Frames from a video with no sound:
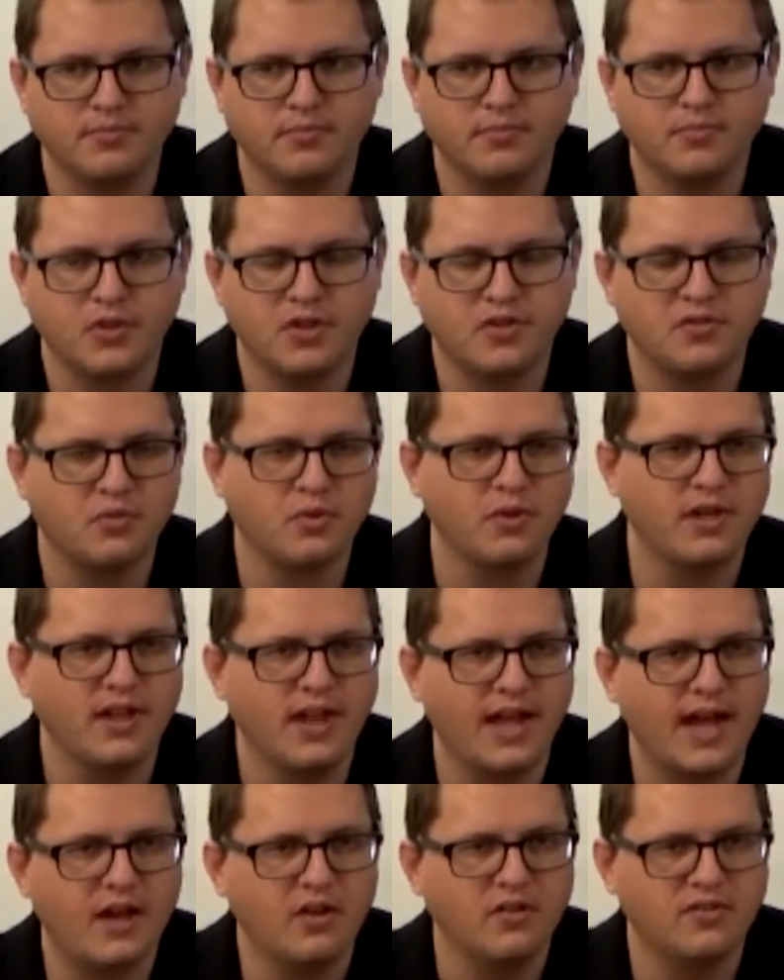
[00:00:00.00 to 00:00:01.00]
This really
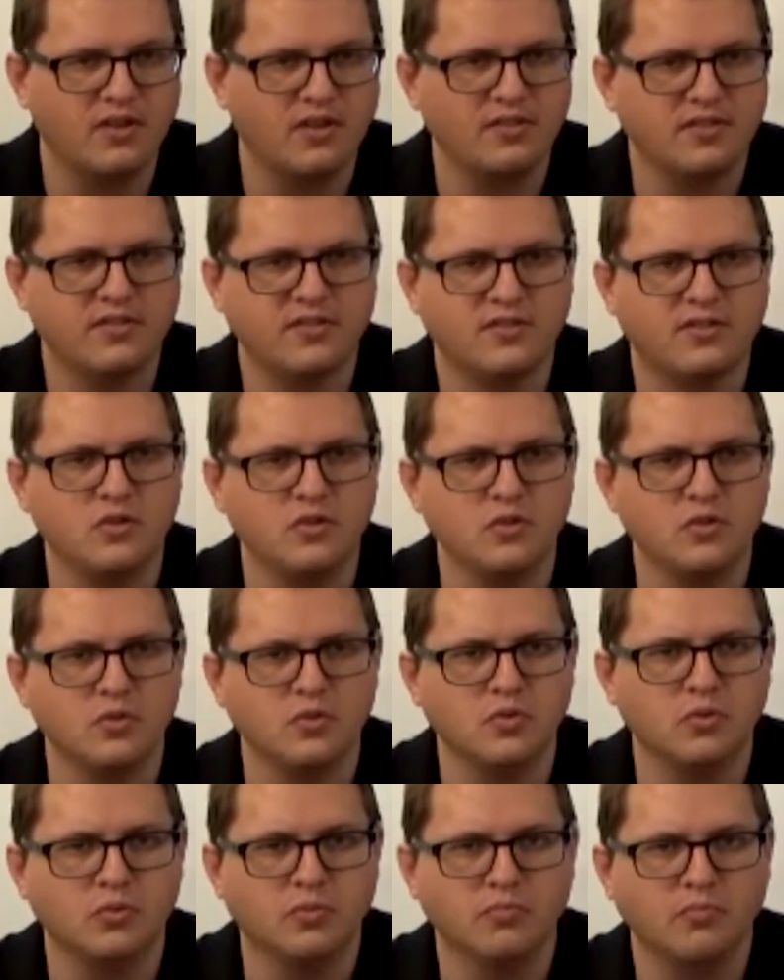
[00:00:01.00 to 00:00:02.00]
allows us
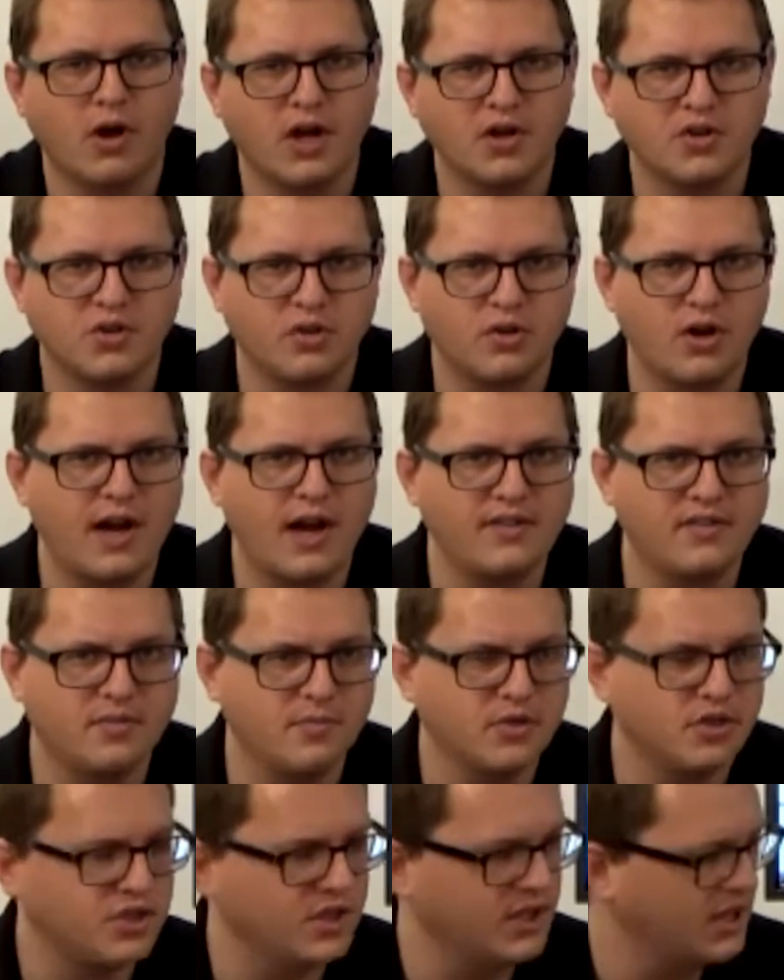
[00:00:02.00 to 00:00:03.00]
to modularize the
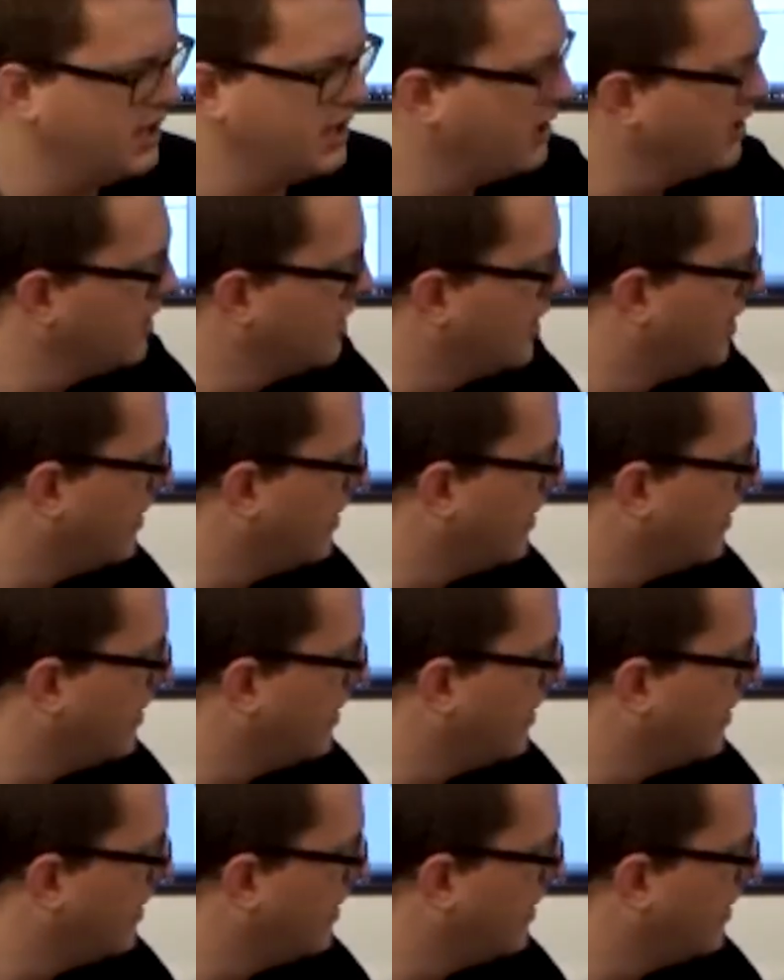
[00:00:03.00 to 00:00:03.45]
machine,